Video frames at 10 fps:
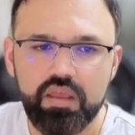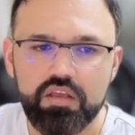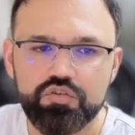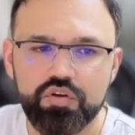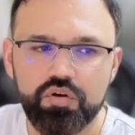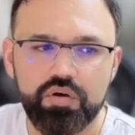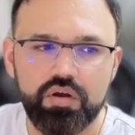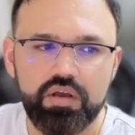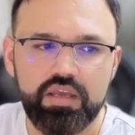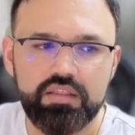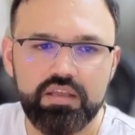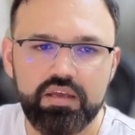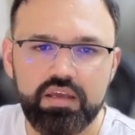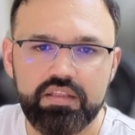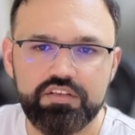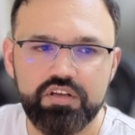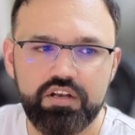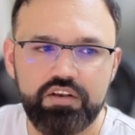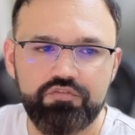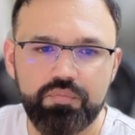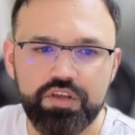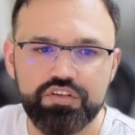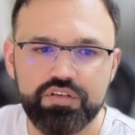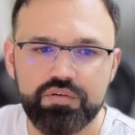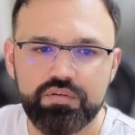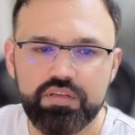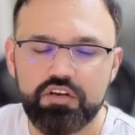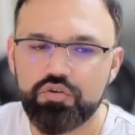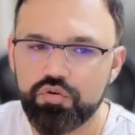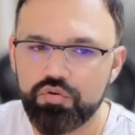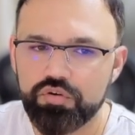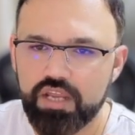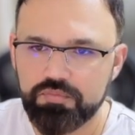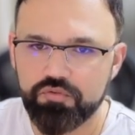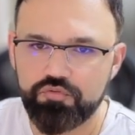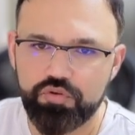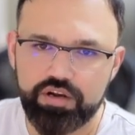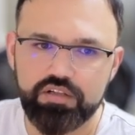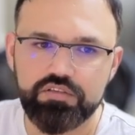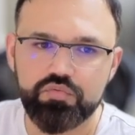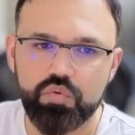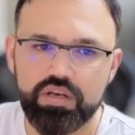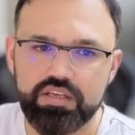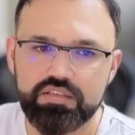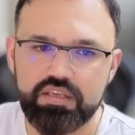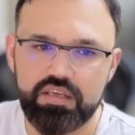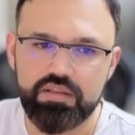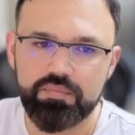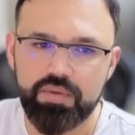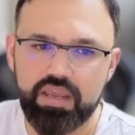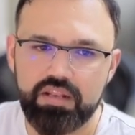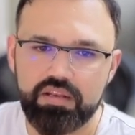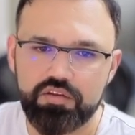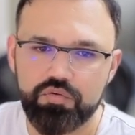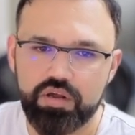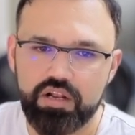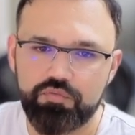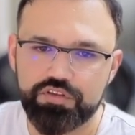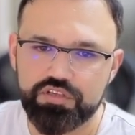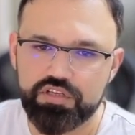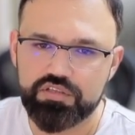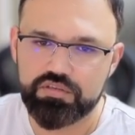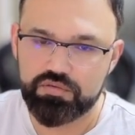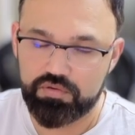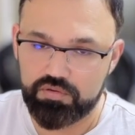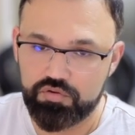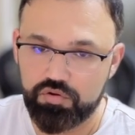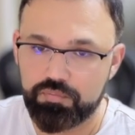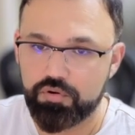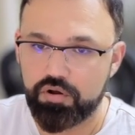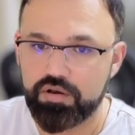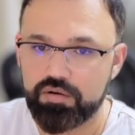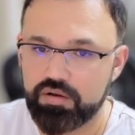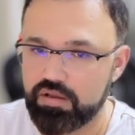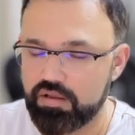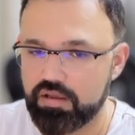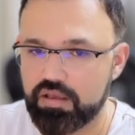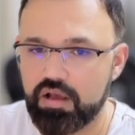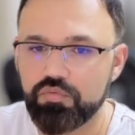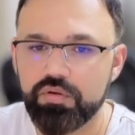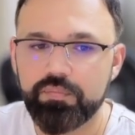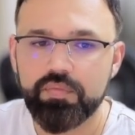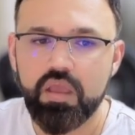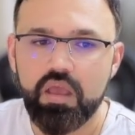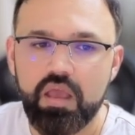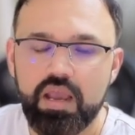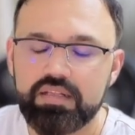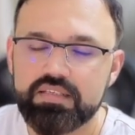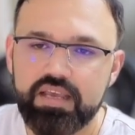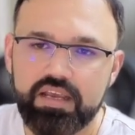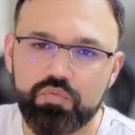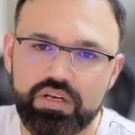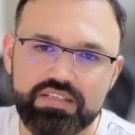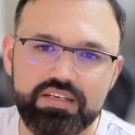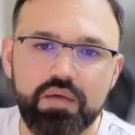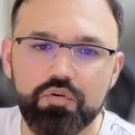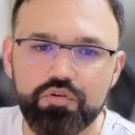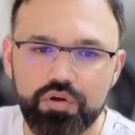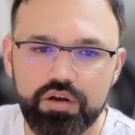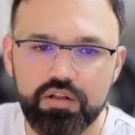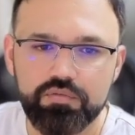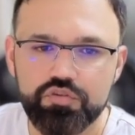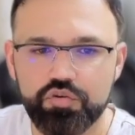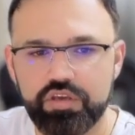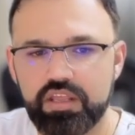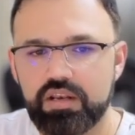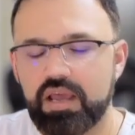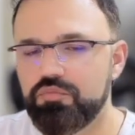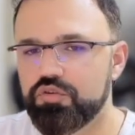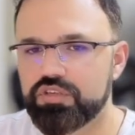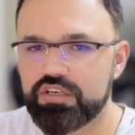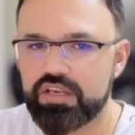so in the general information, there are two types of URLs. One is the main URL, which is your prod account, and the second one is the demo URL. So I'm using